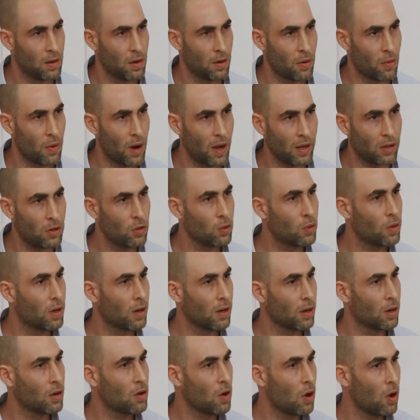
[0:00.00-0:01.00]
right? You
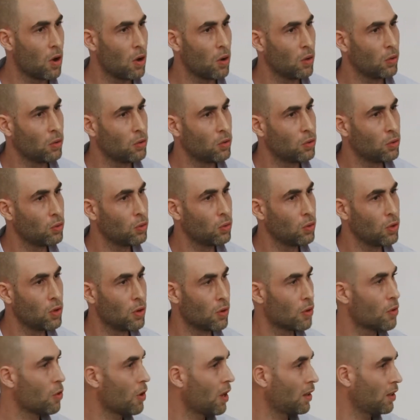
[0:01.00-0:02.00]
can go to
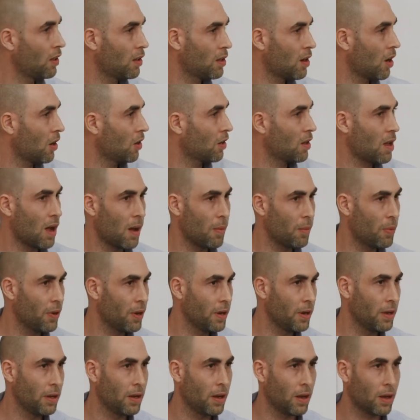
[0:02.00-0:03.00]
your credit card
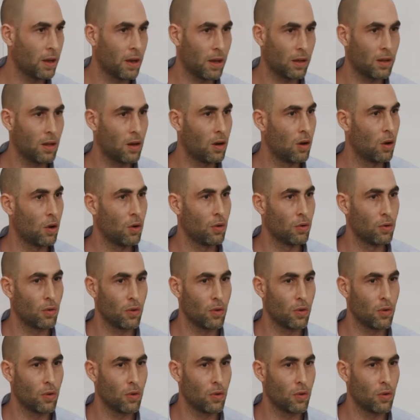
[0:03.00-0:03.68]
company and get a loan,